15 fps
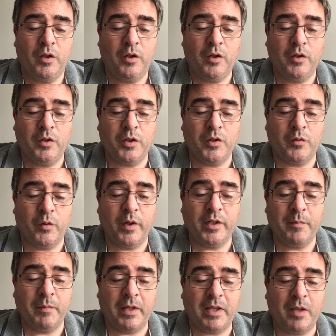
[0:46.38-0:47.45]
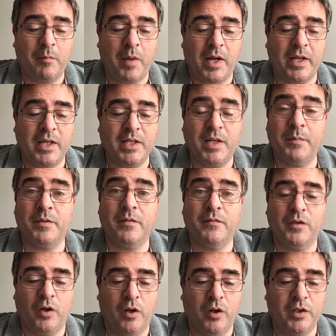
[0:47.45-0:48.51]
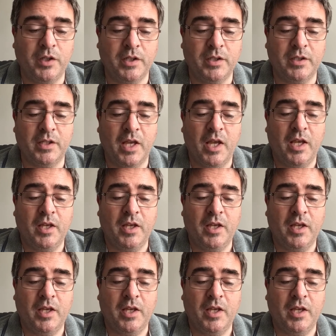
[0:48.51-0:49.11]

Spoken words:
You destroyed them like the mighty ships of Tarshish,